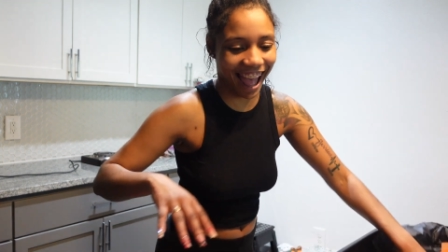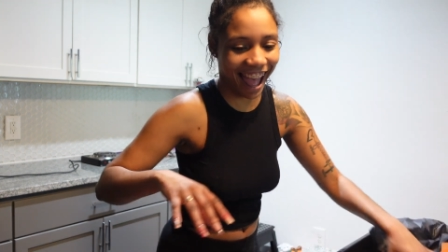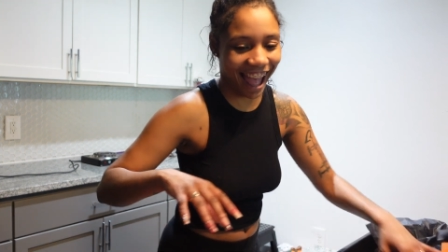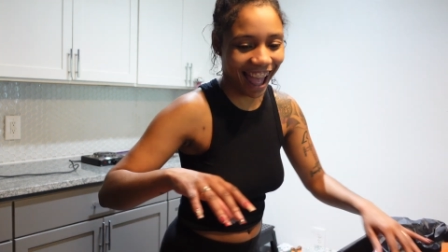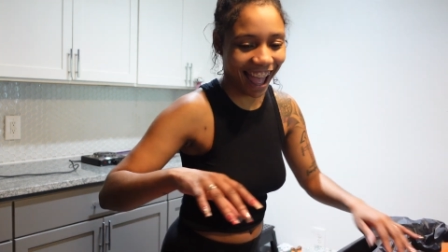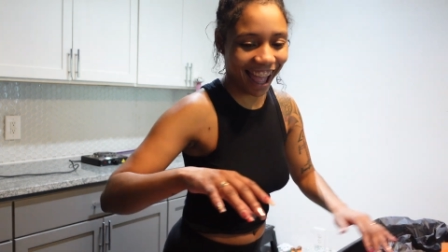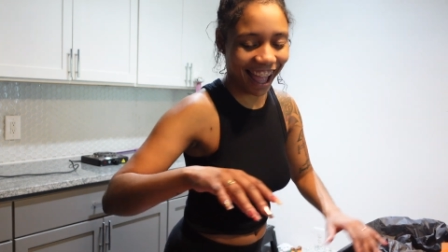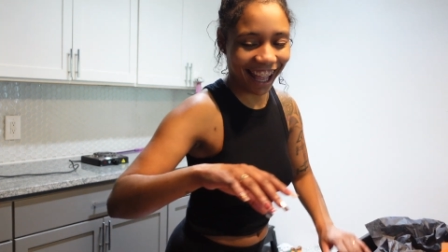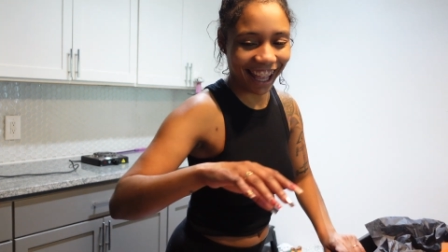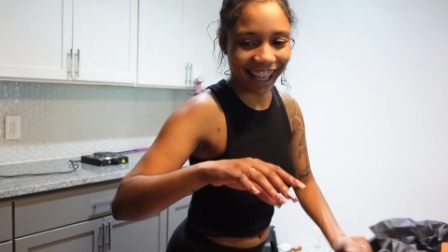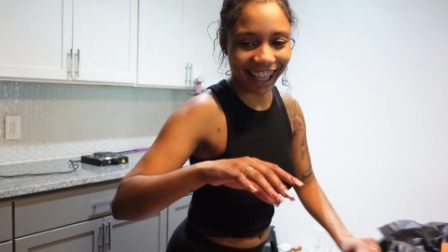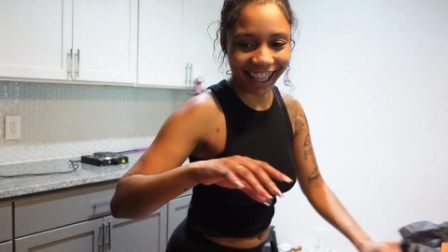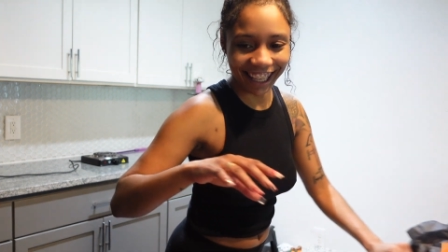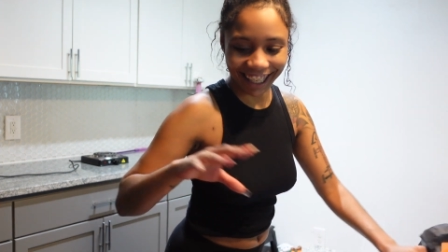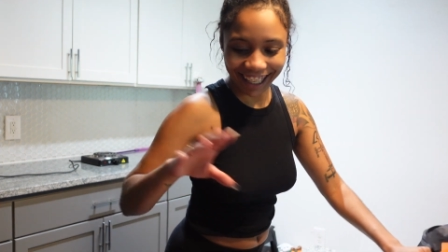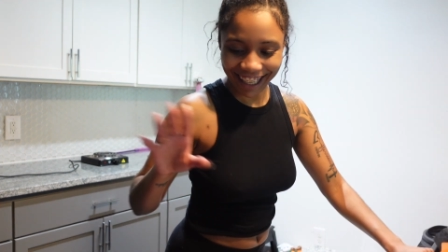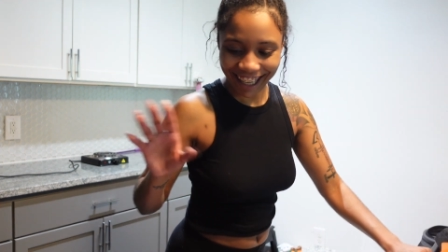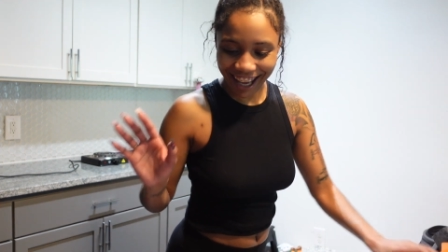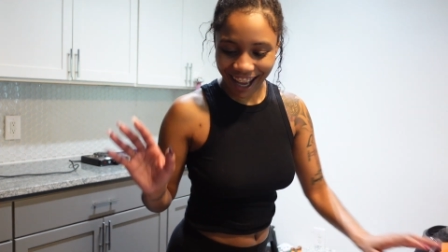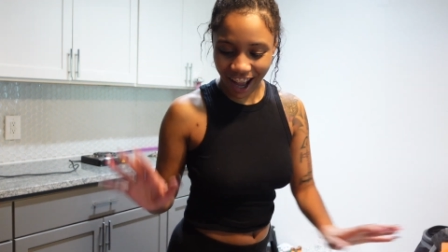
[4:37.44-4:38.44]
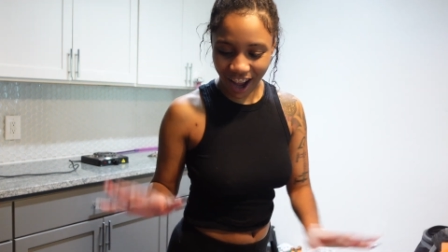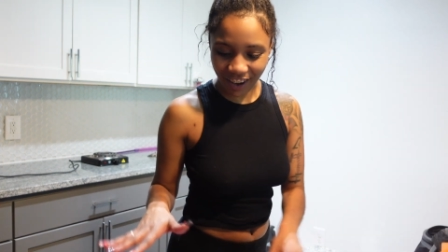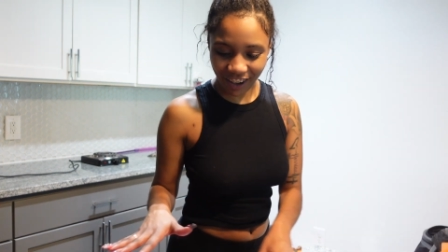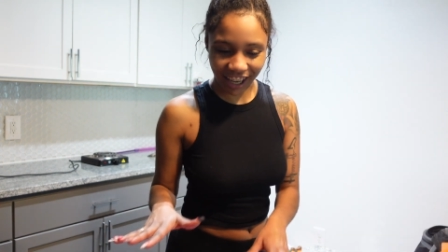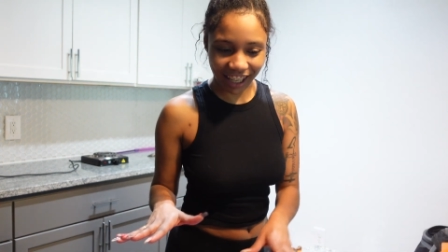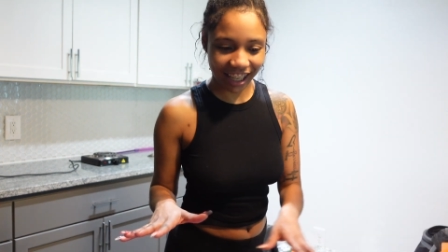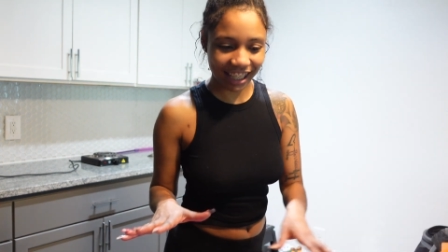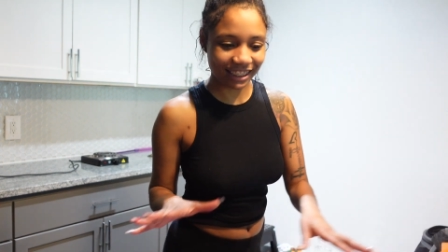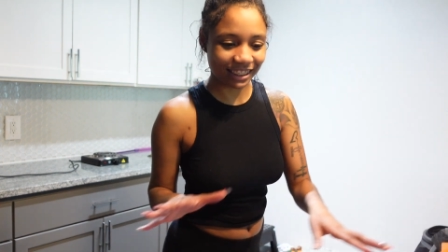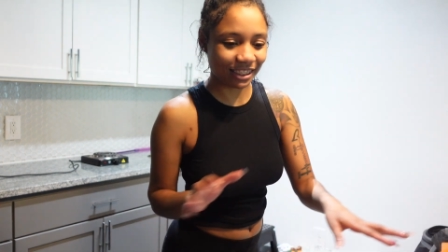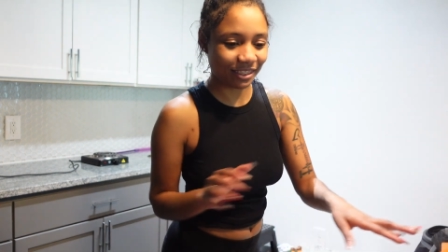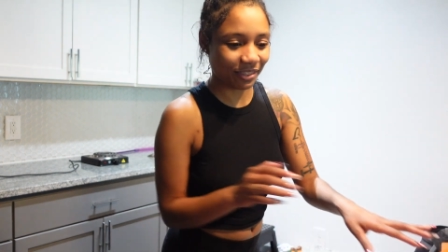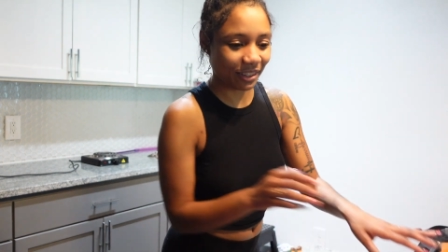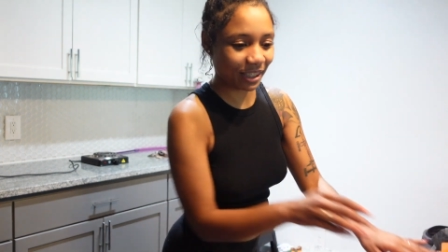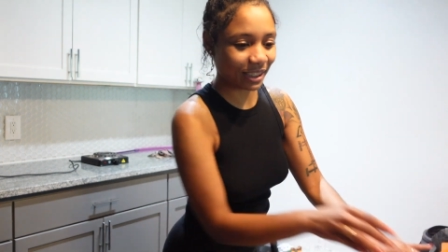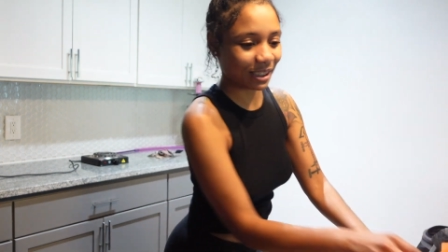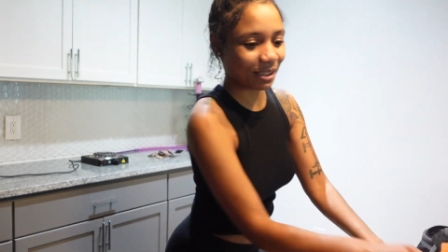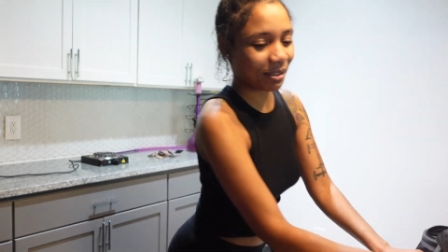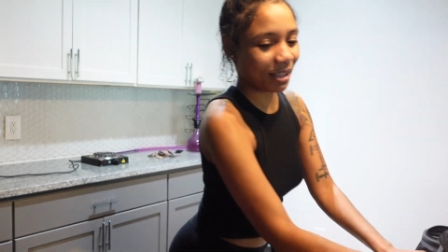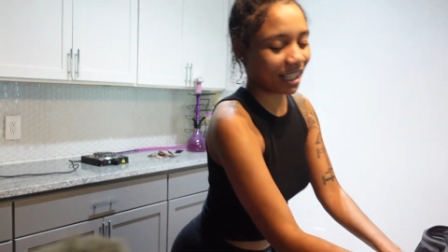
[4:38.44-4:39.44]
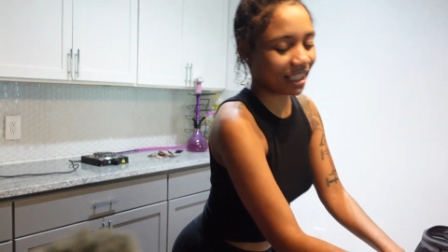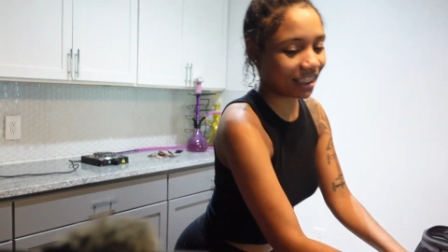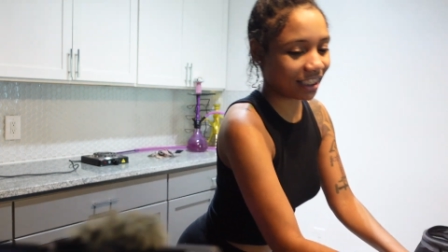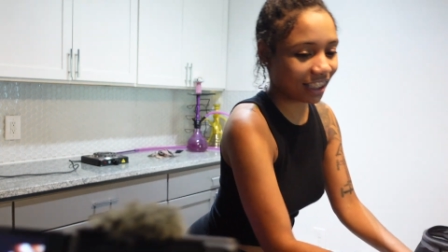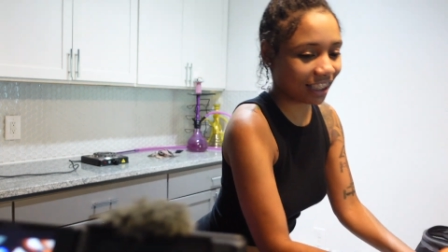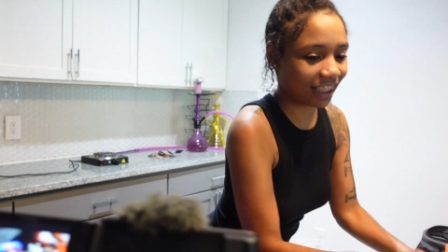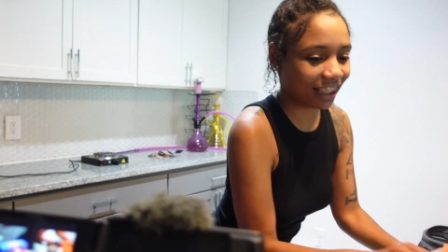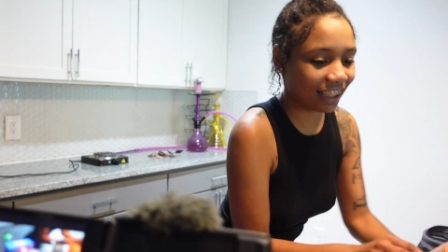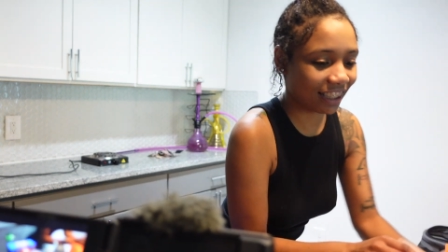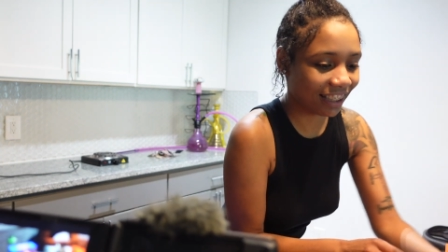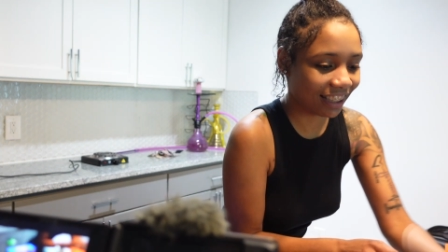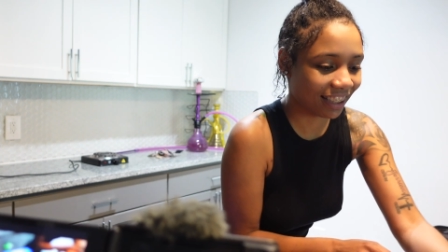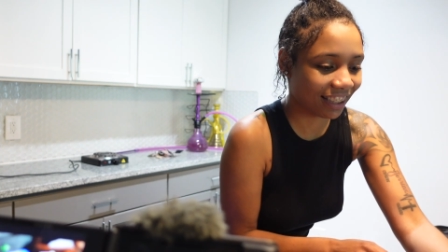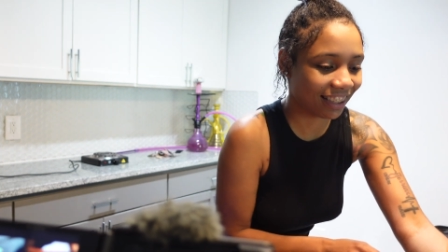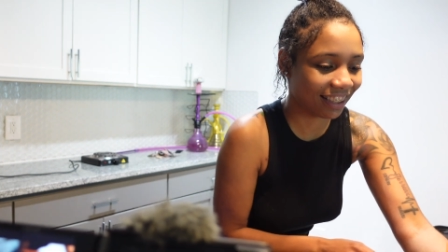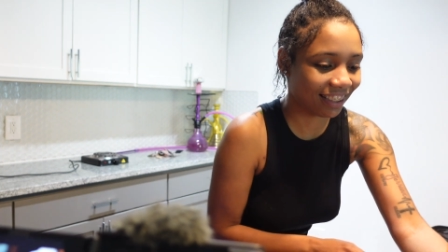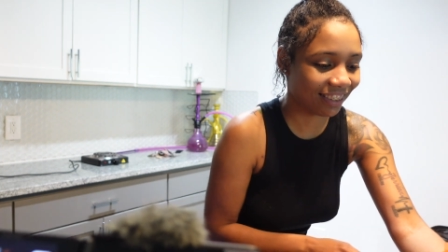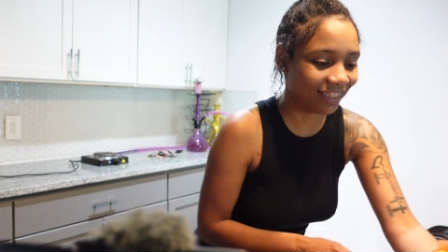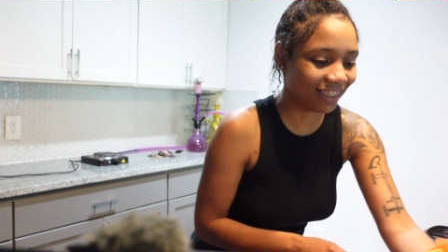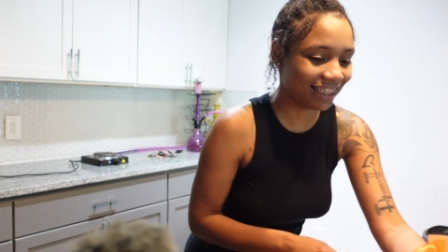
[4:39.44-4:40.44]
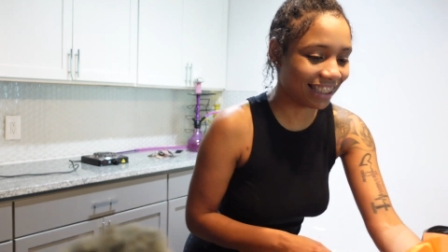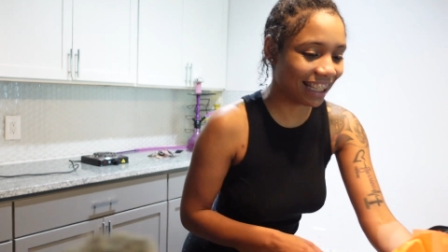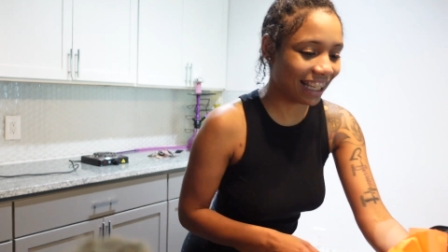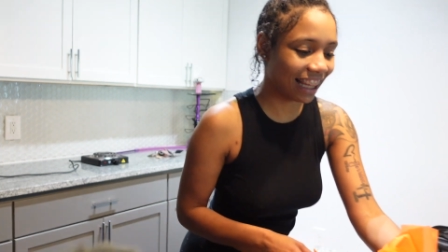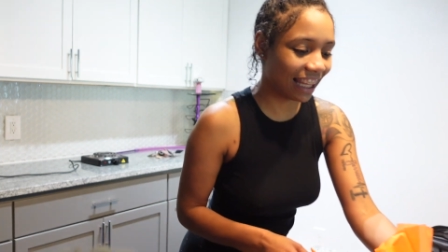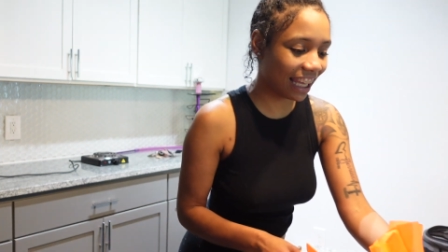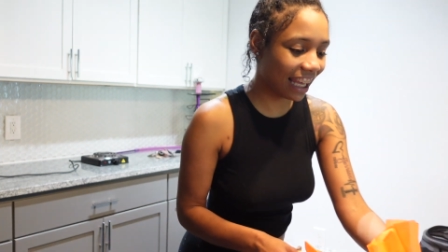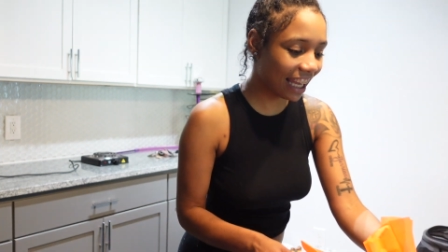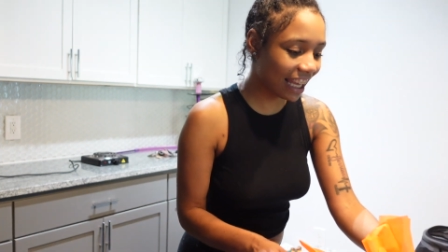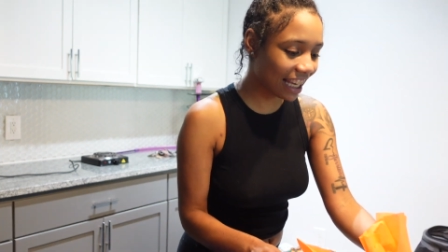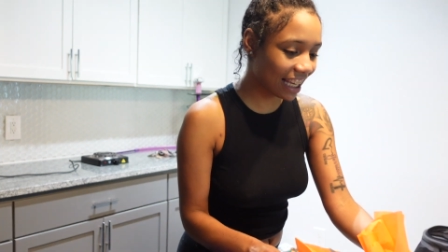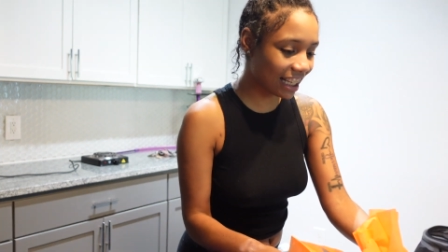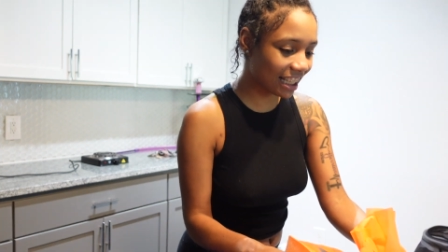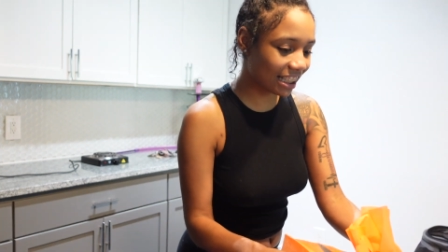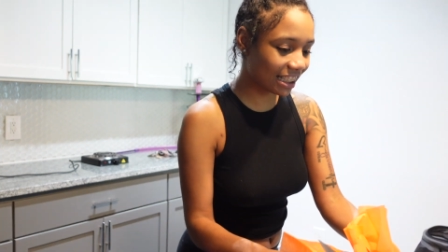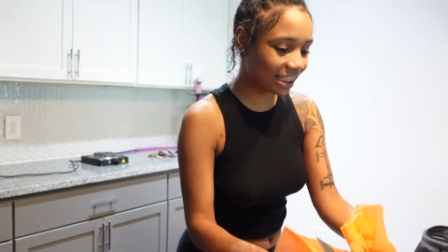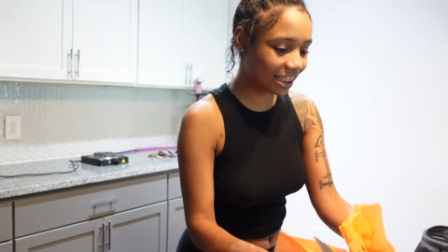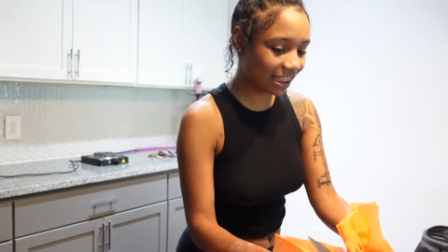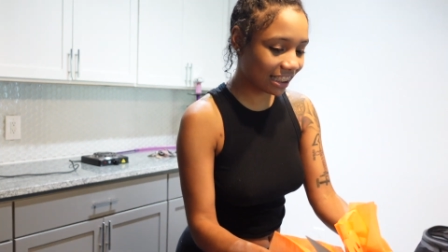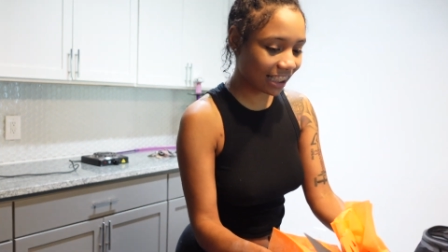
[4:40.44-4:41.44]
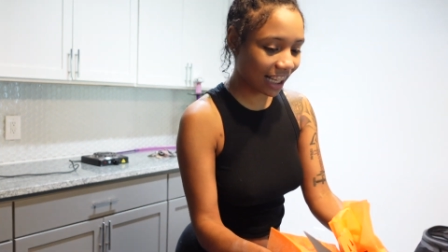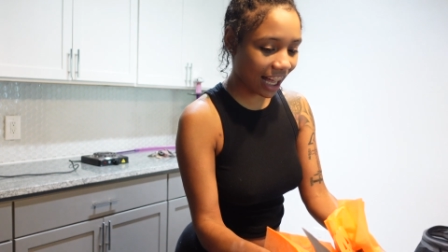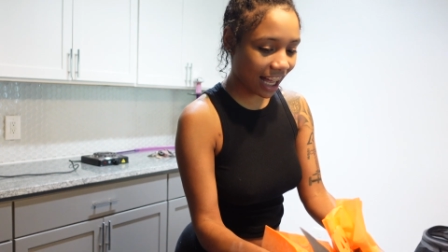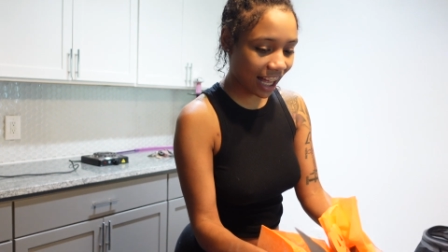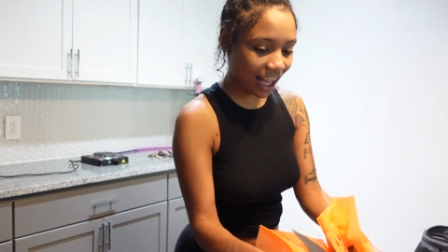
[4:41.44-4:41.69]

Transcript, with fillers: that's all for the first one. Okay, that's the first basket. What's in this?